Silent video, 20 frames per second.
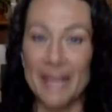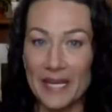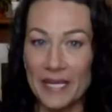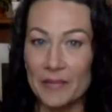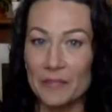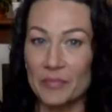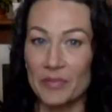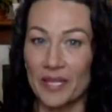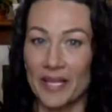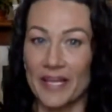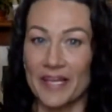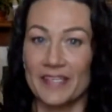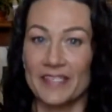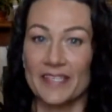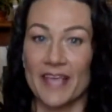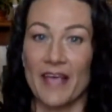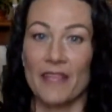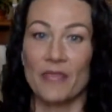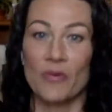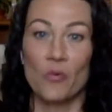second
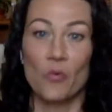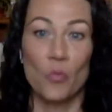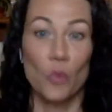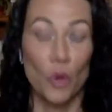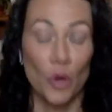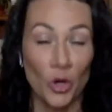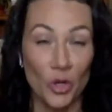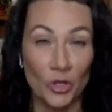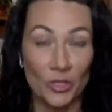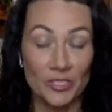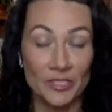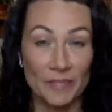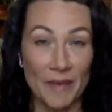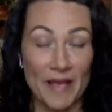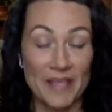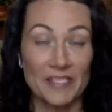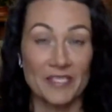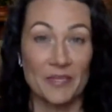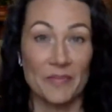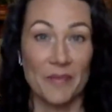place at the world's
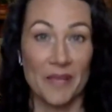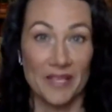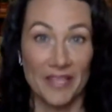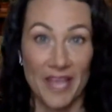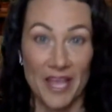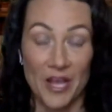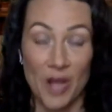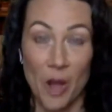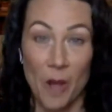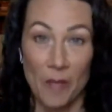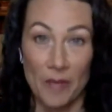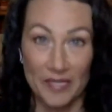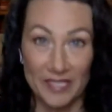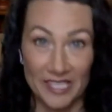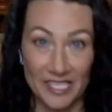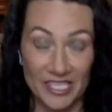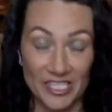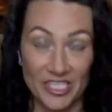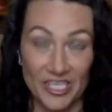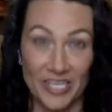best sommelier
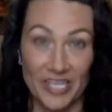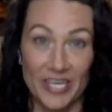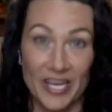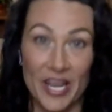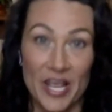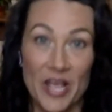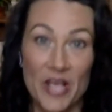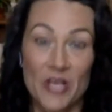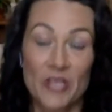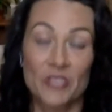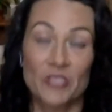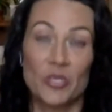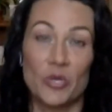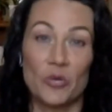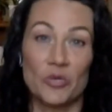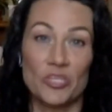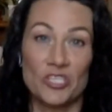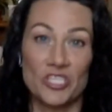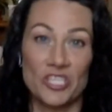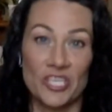competition.
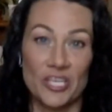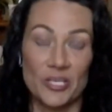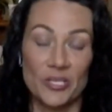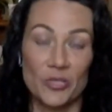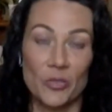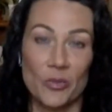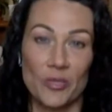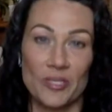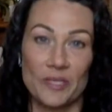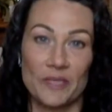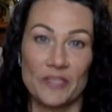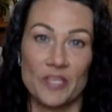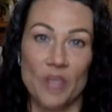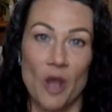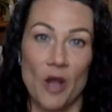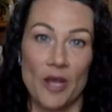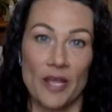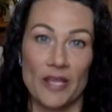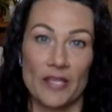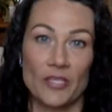So she is going to be
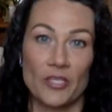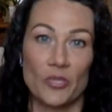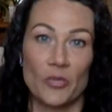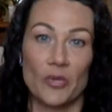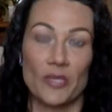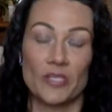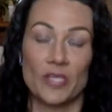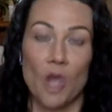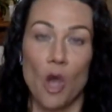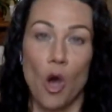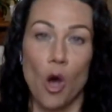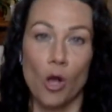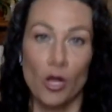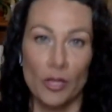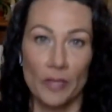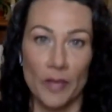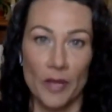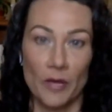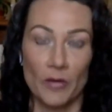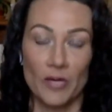talking to us
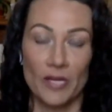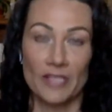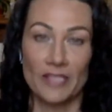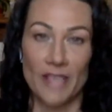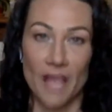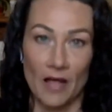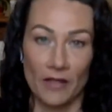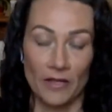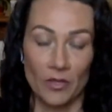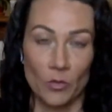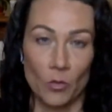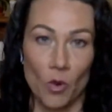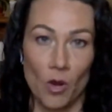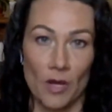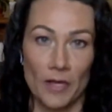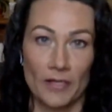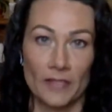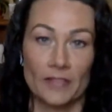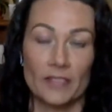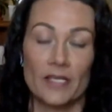all about Italian
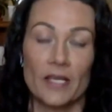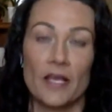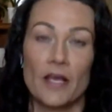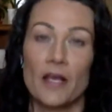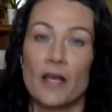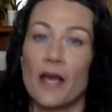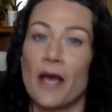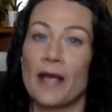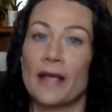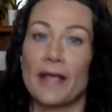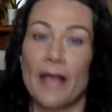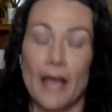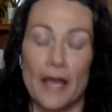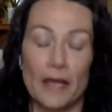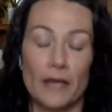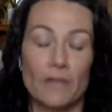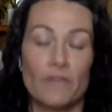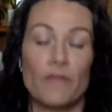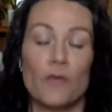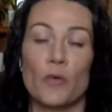wines.
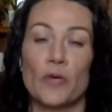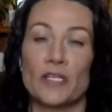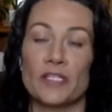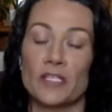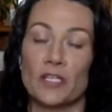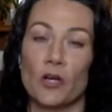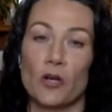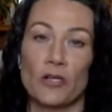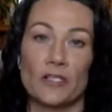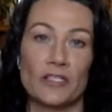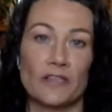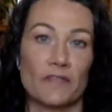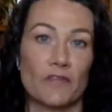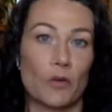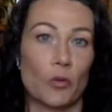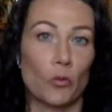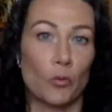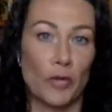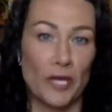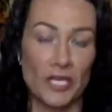Again, focusing on
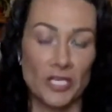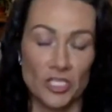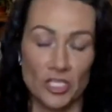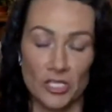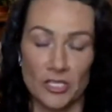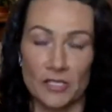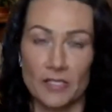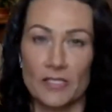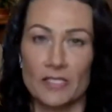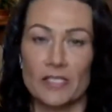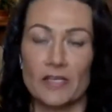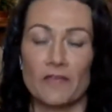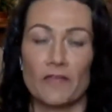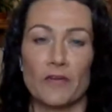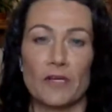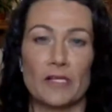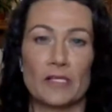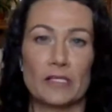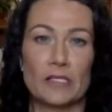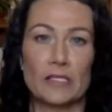different regions,
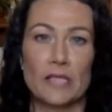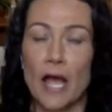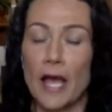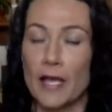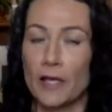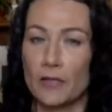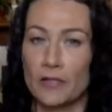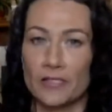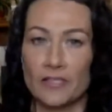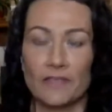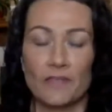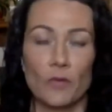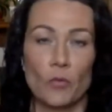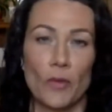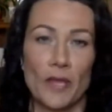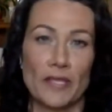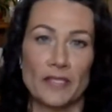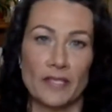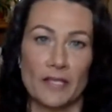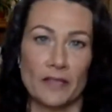different styles,
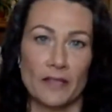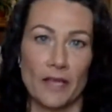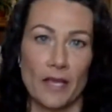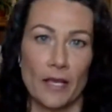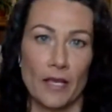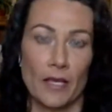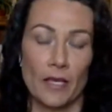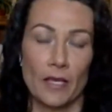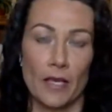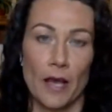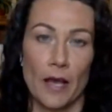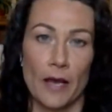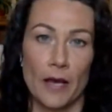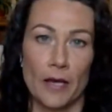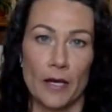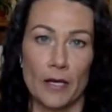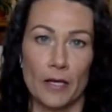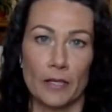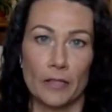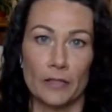different ways that they
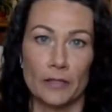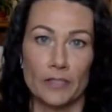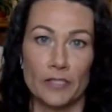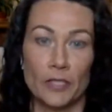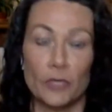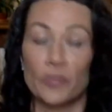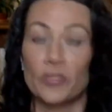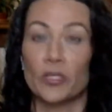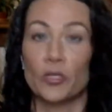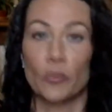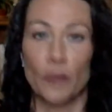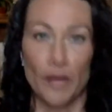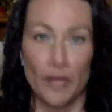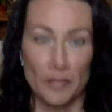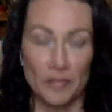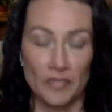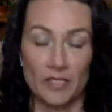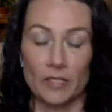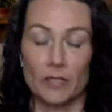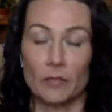uh, deal with the
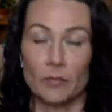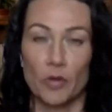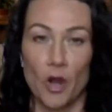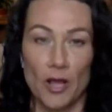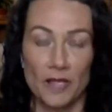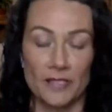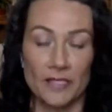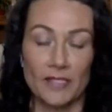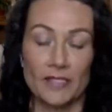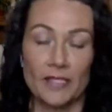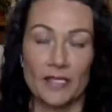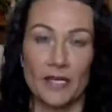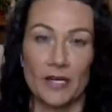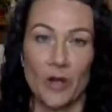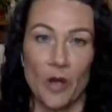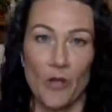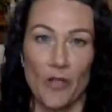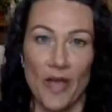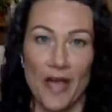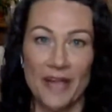grapes and process it
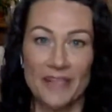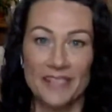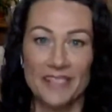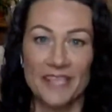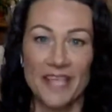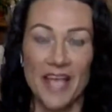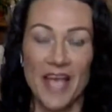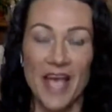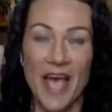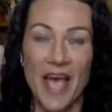and all that.